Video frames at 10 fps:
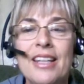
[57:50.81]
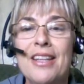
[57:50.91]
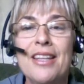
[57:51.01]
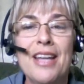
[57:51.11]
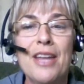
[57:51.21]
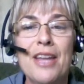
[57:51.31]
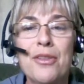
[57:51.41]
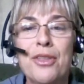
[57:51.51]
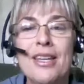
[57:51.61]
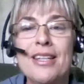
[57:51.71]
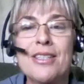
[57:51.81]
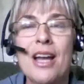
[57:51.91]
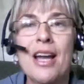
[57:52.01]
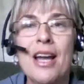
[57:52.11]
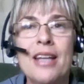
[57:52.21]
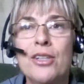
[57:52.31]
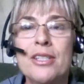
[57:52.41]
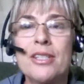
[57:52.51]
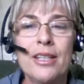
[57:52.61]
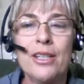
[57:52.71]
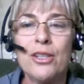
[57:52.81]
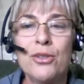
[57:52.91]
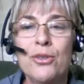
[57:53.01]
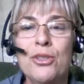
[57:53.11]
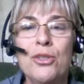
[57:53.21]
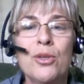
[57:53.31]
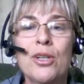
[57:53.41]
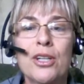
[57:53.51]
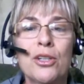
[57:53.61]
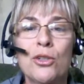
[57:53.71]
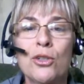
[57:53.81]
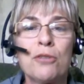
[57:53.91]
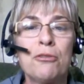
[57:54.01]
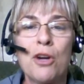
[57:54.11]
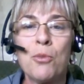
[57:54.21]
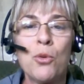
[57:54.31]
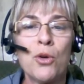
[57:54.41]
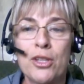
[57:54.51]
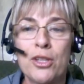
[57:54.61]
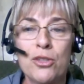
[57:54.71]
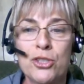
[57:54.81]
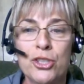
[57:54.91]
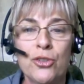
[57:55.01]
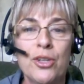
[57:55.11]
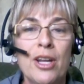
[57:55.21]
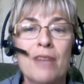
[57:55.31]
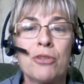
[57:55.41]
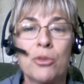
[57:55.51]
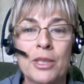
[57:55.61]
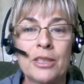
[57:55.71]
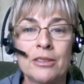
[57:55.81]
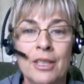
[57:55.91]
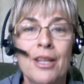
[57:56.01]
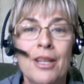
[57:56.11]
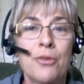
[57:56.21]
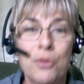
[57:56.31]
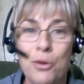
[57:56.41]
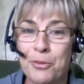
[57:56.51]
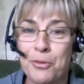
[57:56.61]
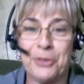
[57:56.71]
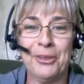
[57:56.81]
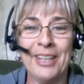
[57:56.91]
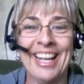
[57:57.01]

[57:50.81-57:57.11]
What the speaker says: And the other thing is, I guarantee you are going to learn far more than your children ever will through homeschooling.